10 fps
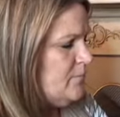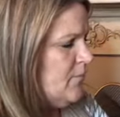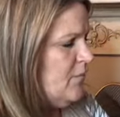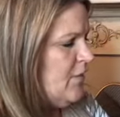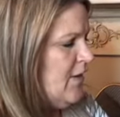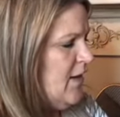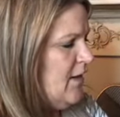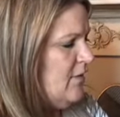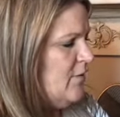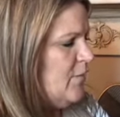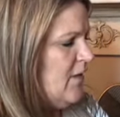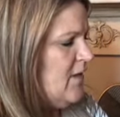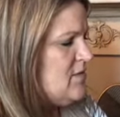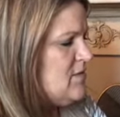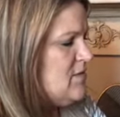if I can. I don't have my
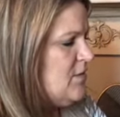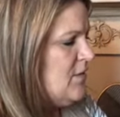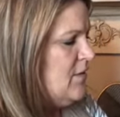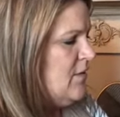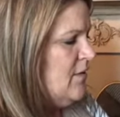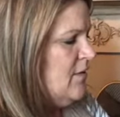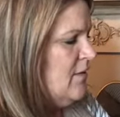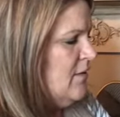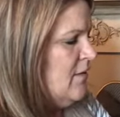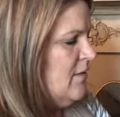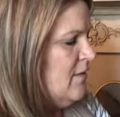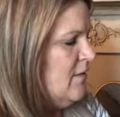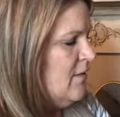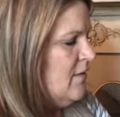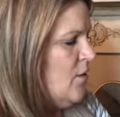glasses on.
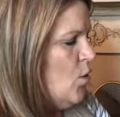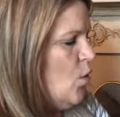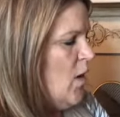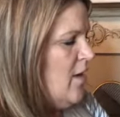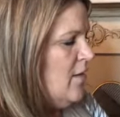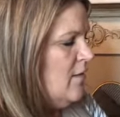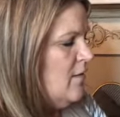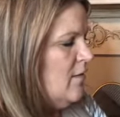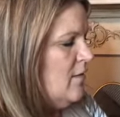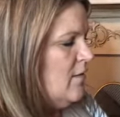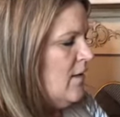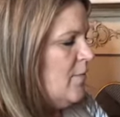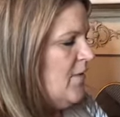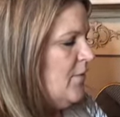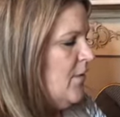Oh,
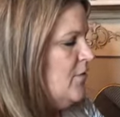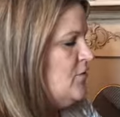I'll